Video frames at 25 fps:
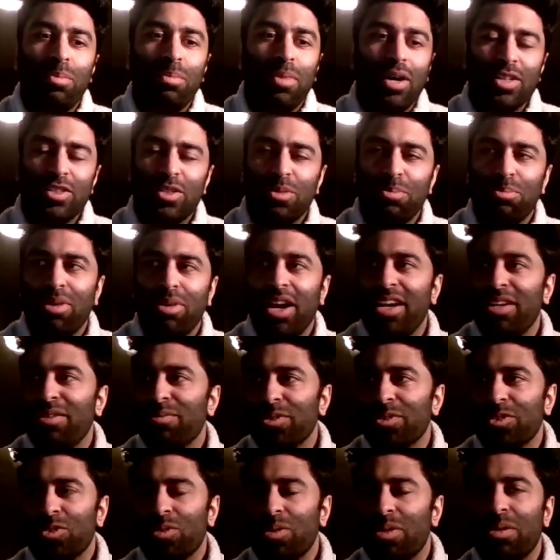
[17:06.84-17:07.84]
with Martin
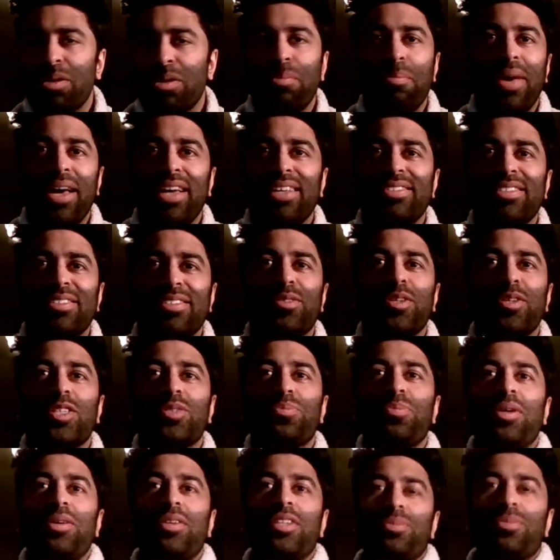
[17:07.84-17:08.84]
Brain, which would have been amazing to
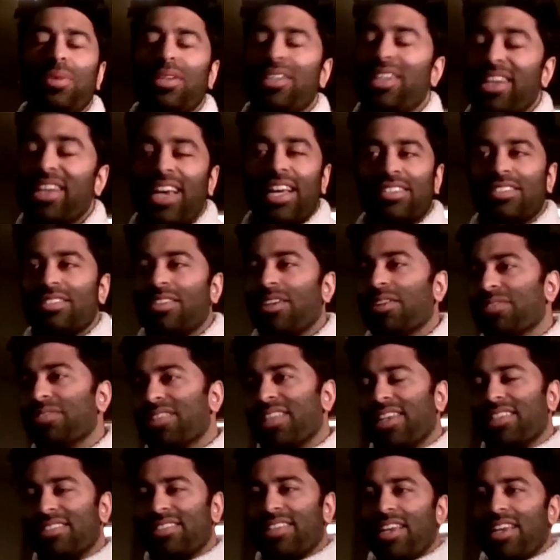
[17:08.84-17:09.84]
experience. But I didn't get to go to that